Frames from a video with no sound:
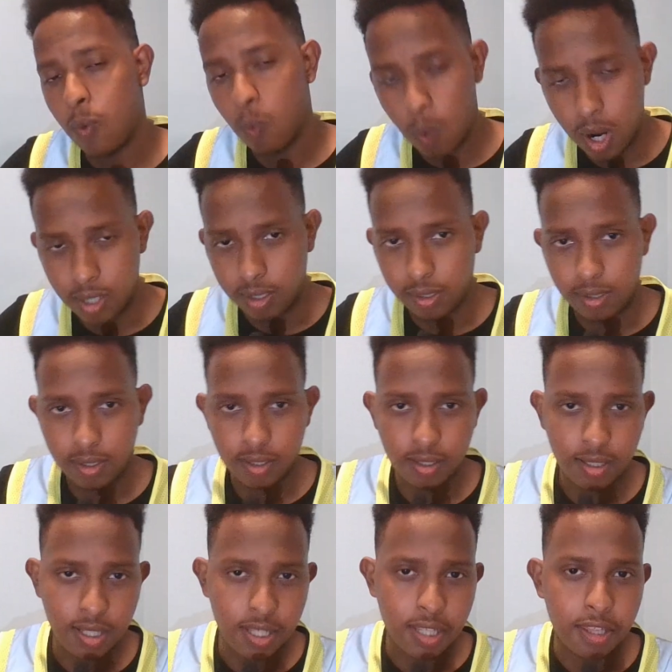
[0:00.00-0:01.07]
1.
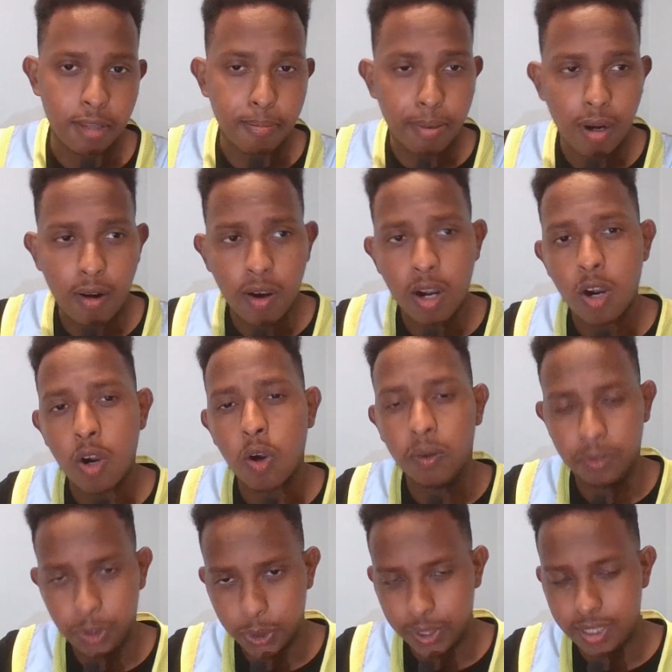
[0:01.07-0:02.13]
The power
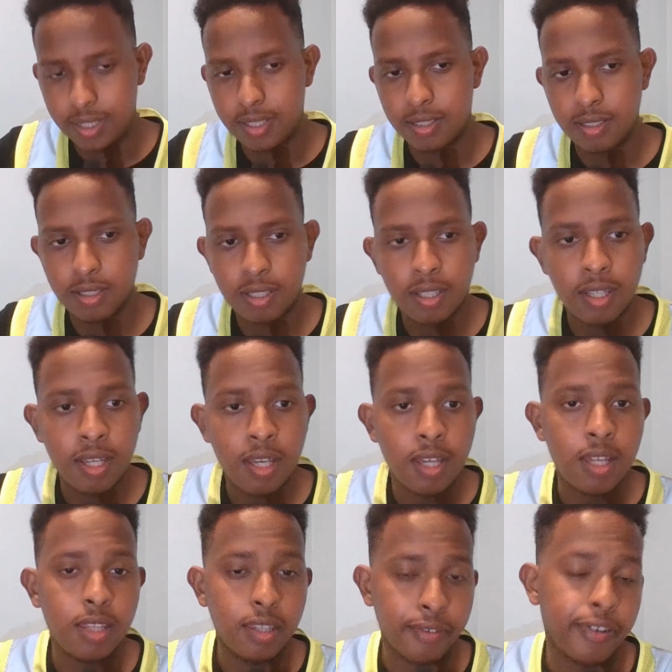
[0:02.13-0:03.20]
of choice.
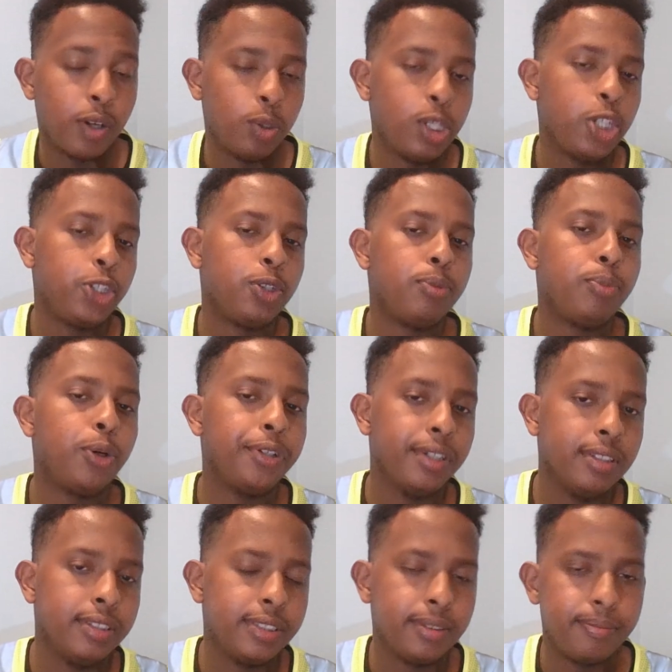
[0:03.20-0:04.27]
The foundation
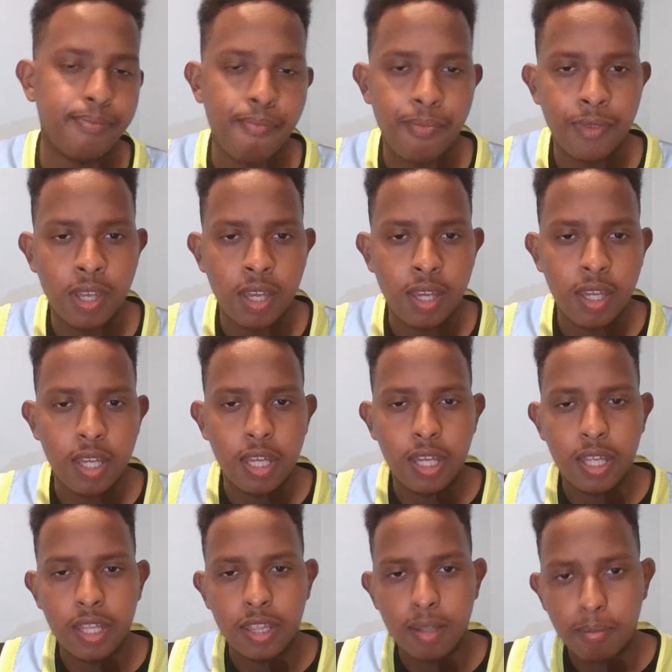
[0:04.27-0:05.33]
models.
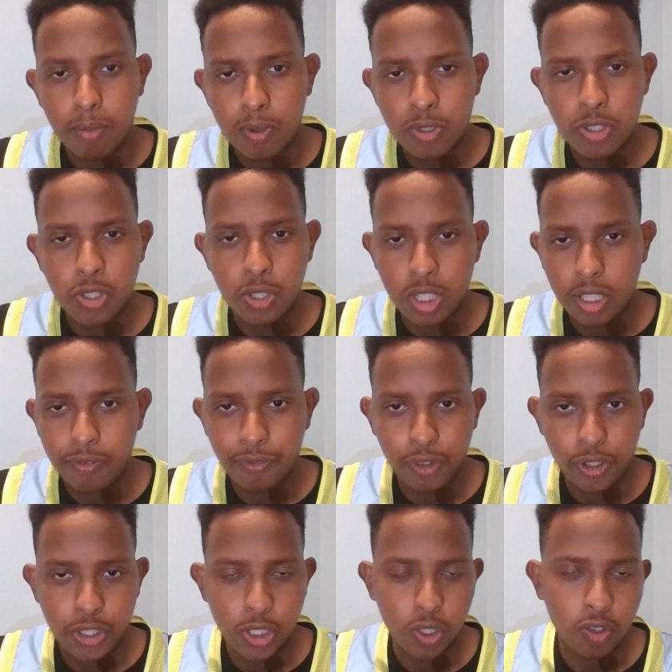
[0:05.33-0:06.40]
The most unique
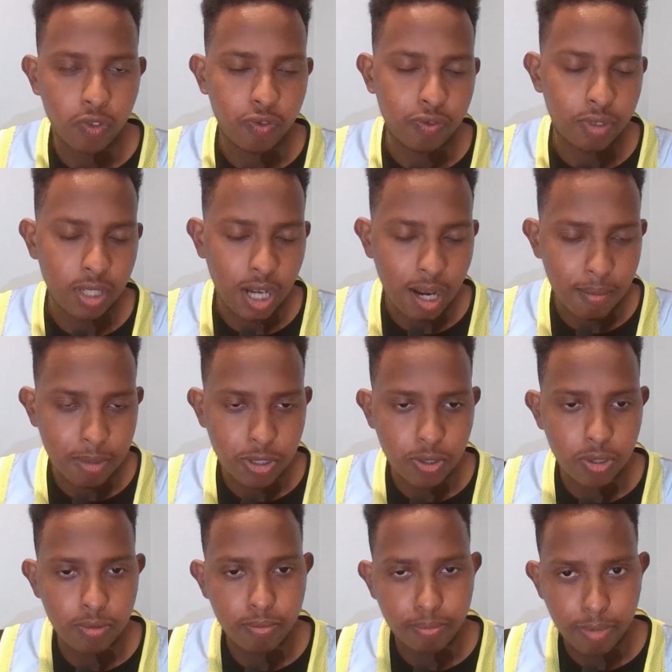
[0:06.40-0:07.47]
feature of
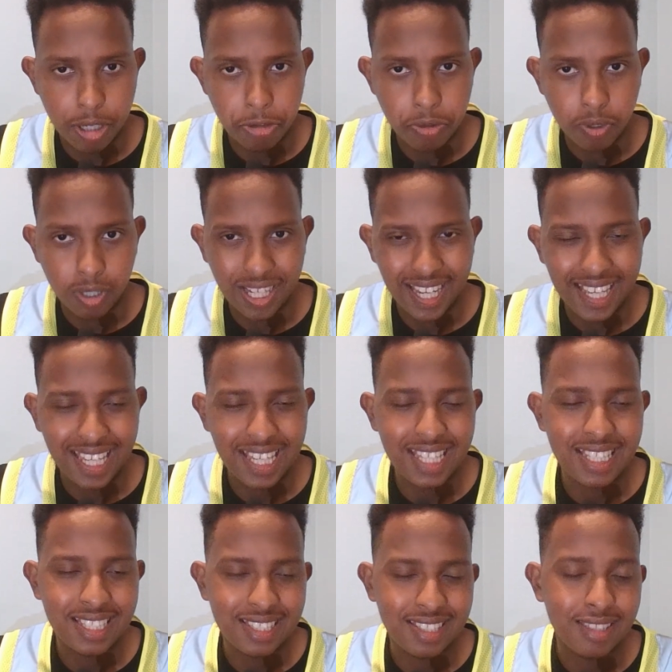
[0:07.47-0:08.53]
Amazon Bedrock
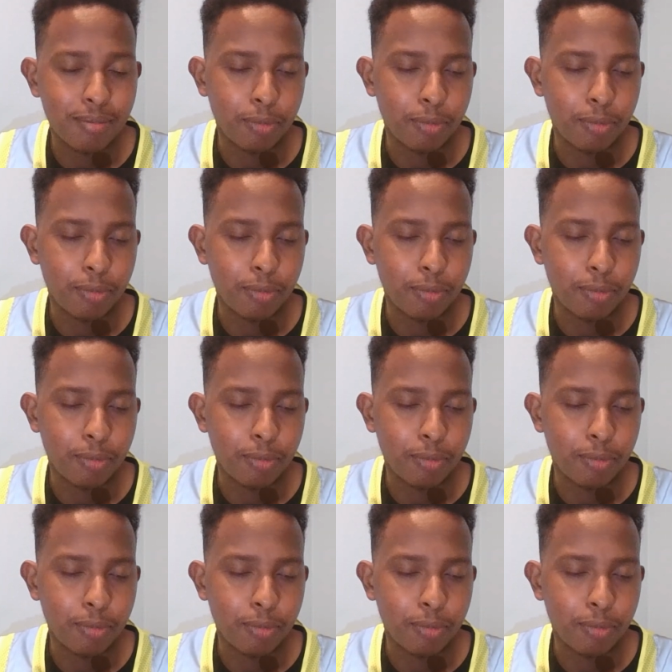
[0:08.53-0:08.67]
is the